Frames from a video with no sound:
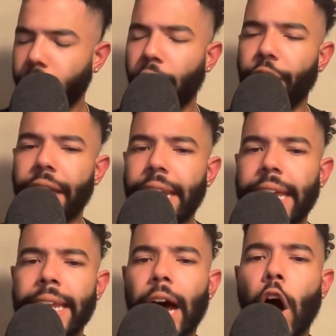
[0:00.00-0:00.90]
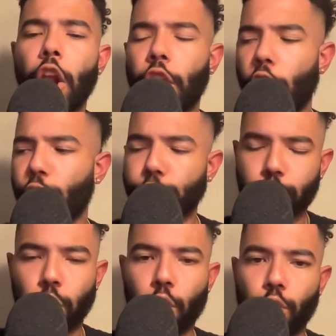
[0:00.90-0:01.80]
they need another
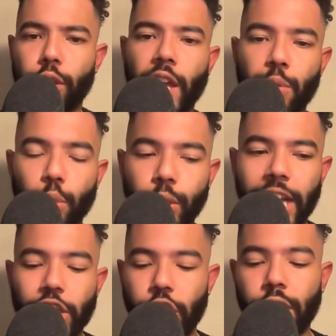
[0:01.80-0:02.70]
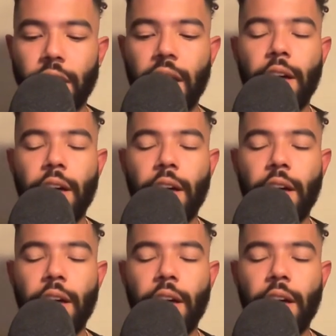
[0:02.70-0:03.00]
starter in that rotation.